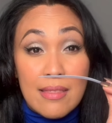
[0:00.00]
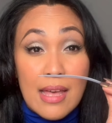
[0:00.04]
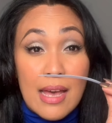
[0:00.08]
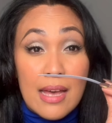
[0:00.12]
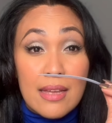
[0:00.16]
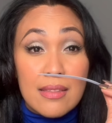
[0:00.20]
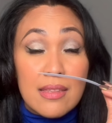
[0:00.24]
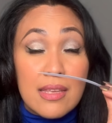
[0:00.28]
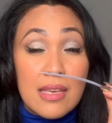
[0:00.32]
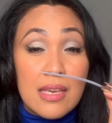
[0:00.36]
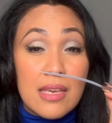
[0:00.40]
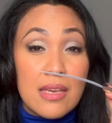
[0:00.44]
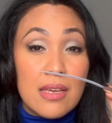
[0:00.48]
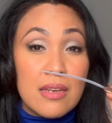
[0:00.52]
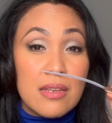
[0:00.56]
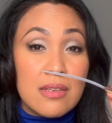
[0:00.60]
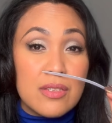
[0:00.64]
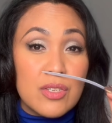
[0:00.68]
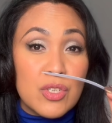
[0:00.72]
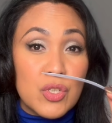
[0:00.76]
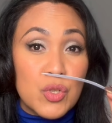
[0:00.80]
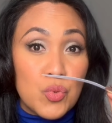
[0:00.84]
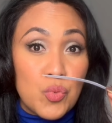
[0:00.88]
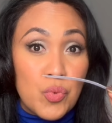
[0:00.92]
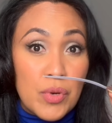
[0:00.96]
that, it
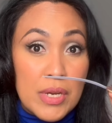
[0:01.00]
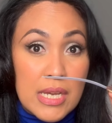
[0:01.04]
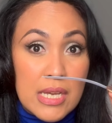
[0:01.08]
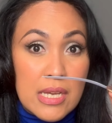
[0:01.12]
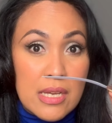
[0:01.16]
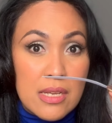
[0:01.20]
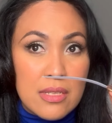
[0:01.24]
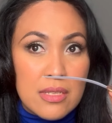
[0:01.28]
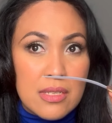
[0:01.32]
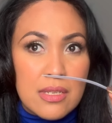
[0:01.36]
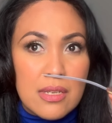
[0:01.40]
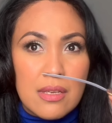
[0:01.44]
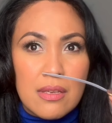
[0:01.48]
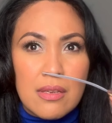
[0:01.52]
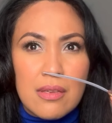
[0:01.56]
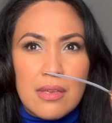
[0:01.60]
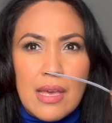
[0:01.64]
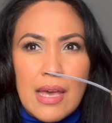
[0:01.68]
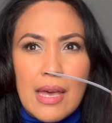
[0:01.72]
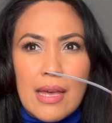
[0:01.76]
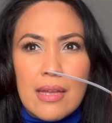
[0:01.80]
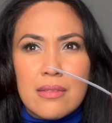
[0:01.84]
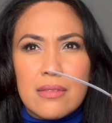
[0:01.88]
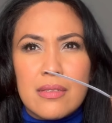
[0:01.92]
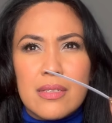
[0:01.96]
is sweet,
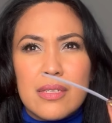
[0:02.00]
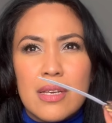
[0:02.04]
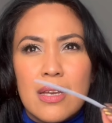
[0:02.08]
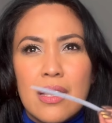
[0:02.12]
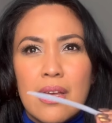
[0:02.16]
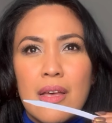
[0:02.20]
yet